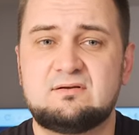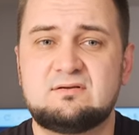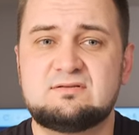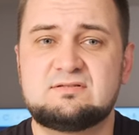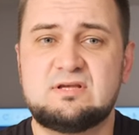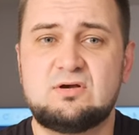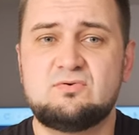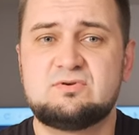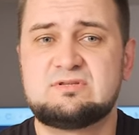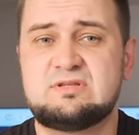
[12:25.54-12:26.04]

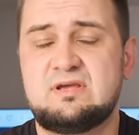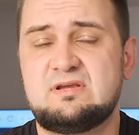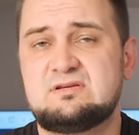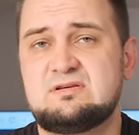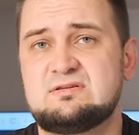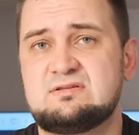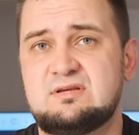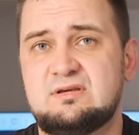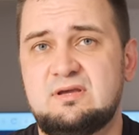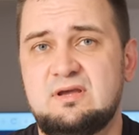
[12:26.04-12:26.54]
Soundstage
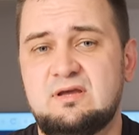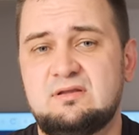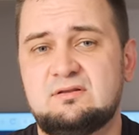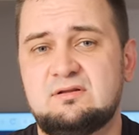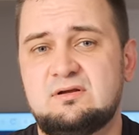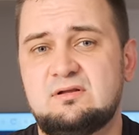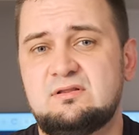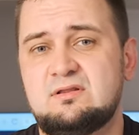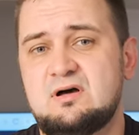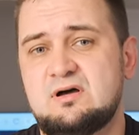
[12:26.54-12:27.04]
is again
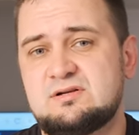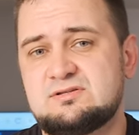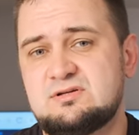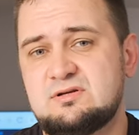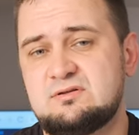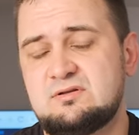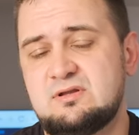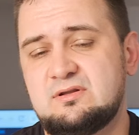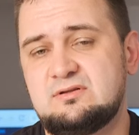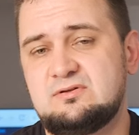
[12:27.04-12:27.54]
larger
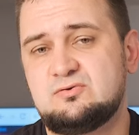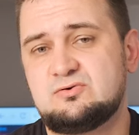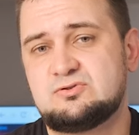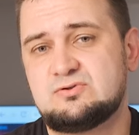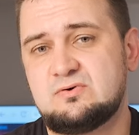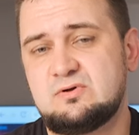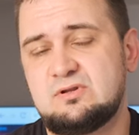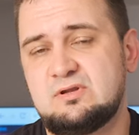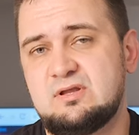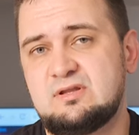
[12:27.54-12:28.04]
than
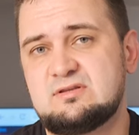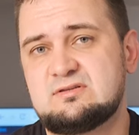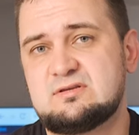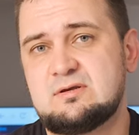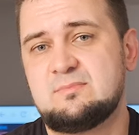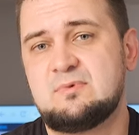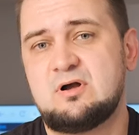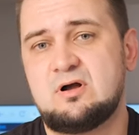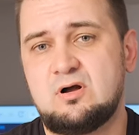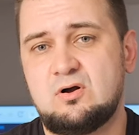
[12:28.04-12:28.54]
usual and
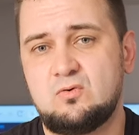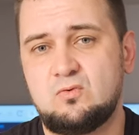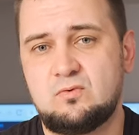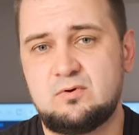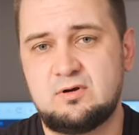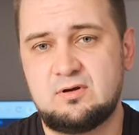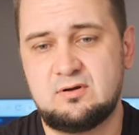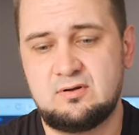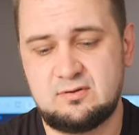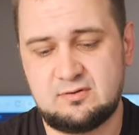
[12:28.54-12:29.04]

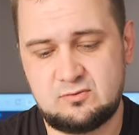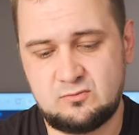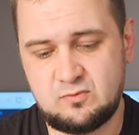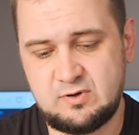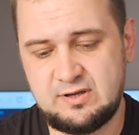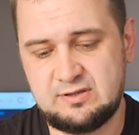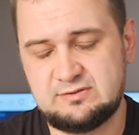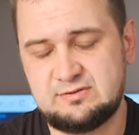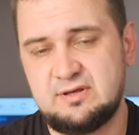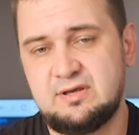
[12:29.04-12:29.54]
somehow
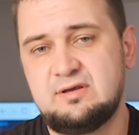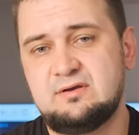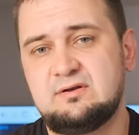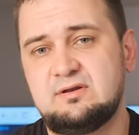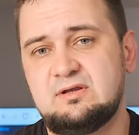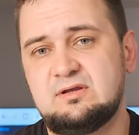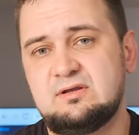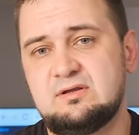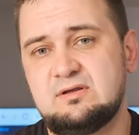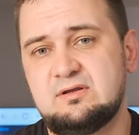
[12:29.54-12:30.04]
quite
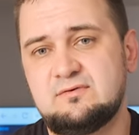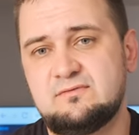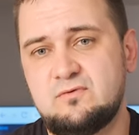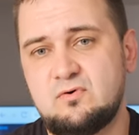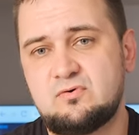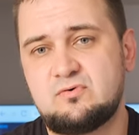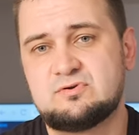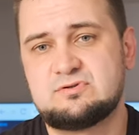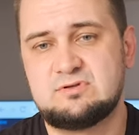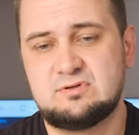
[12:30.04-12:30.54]
airy.
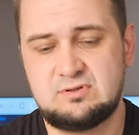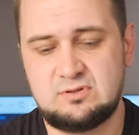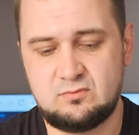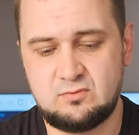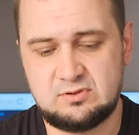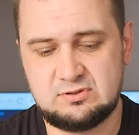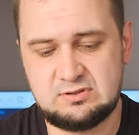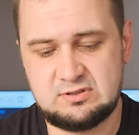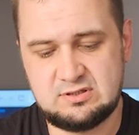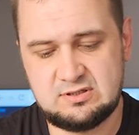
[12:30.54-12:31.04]
Focusing
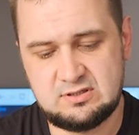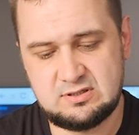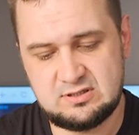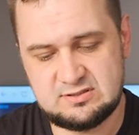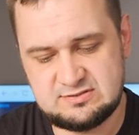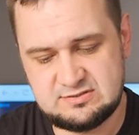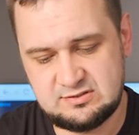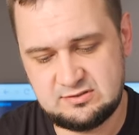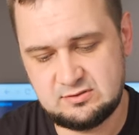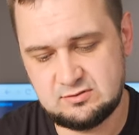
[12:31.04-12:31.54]
on a
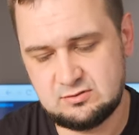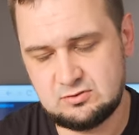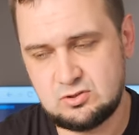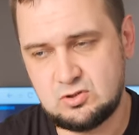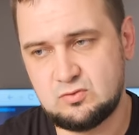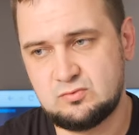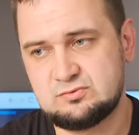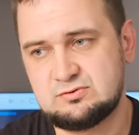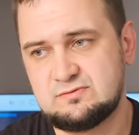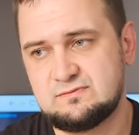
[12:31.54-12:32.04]
single
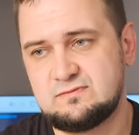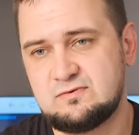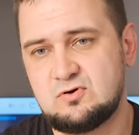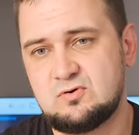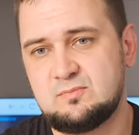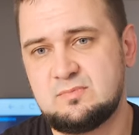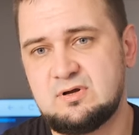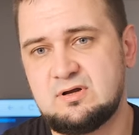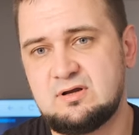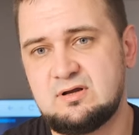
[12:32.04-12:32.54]
note
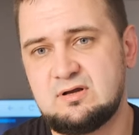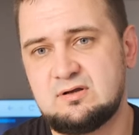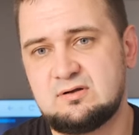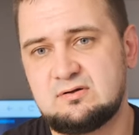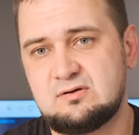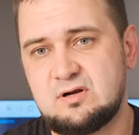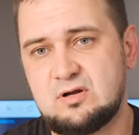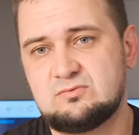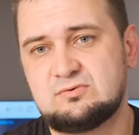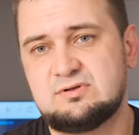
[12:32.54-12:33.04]
from a
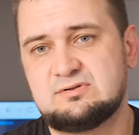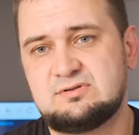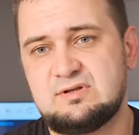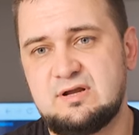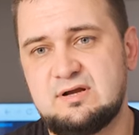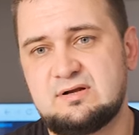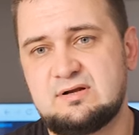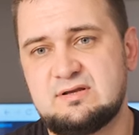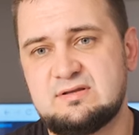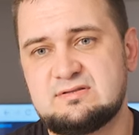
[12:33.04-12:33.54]
crowded
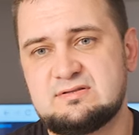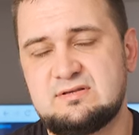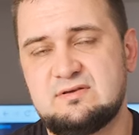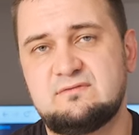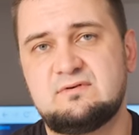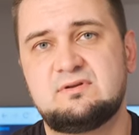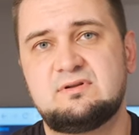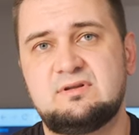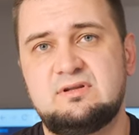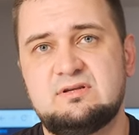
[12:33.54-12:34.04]
track is
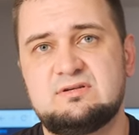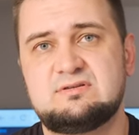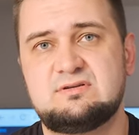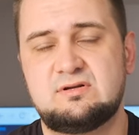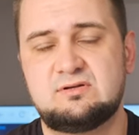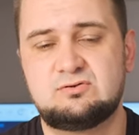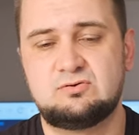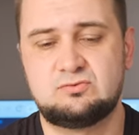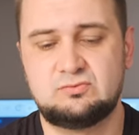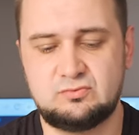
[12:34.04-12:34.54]
even
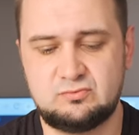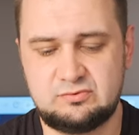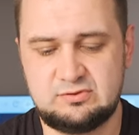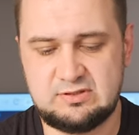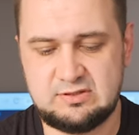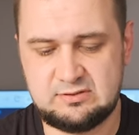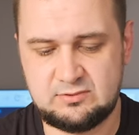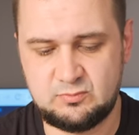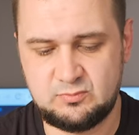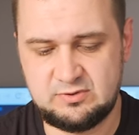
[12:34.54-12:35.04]
easier to do
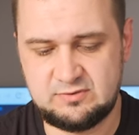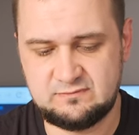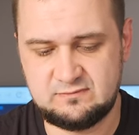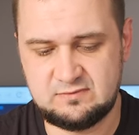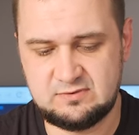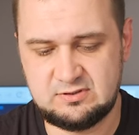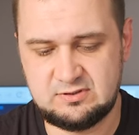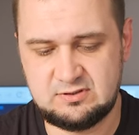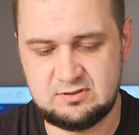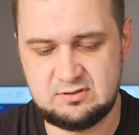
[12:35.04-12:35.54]
than with
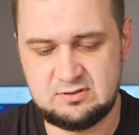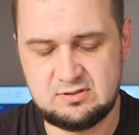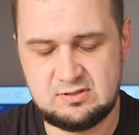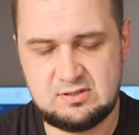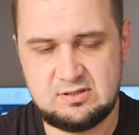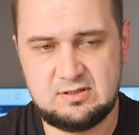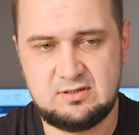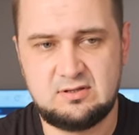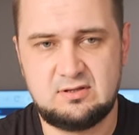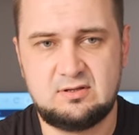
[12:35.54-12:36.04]

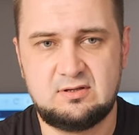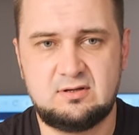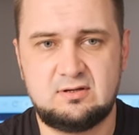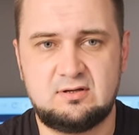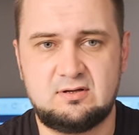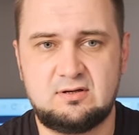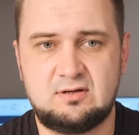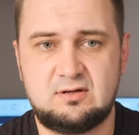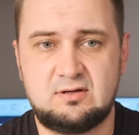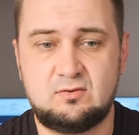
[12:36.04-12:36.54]

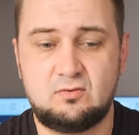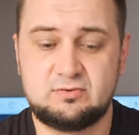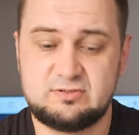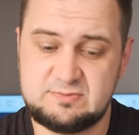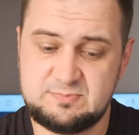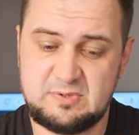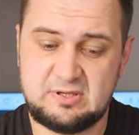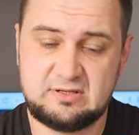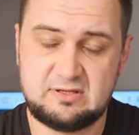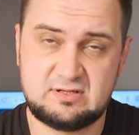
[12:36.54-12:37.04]
on
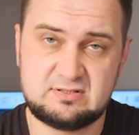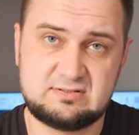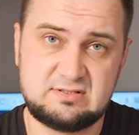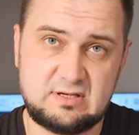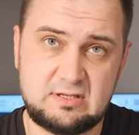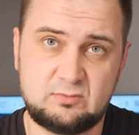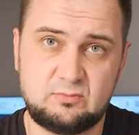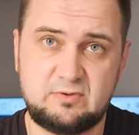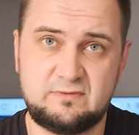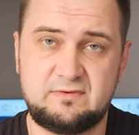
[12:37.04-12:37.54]
speakers
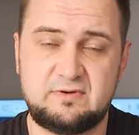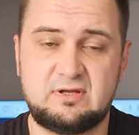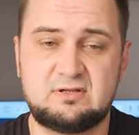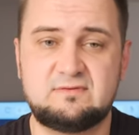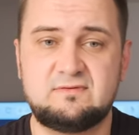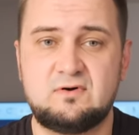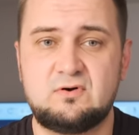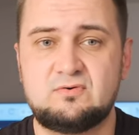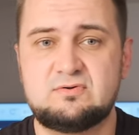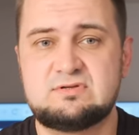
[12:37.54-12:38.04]
than with
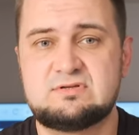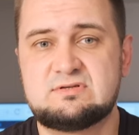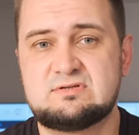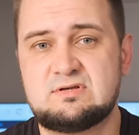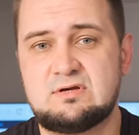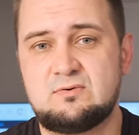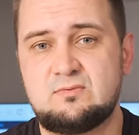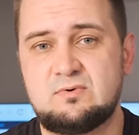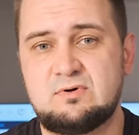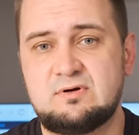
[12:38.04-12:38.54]
headphones.
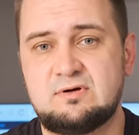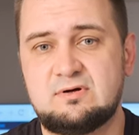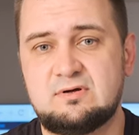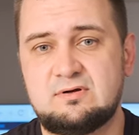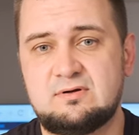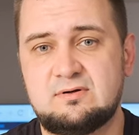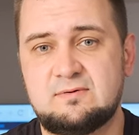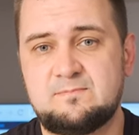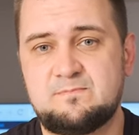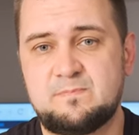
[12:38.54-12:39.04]

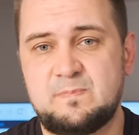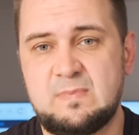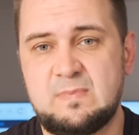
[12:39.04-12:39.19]
So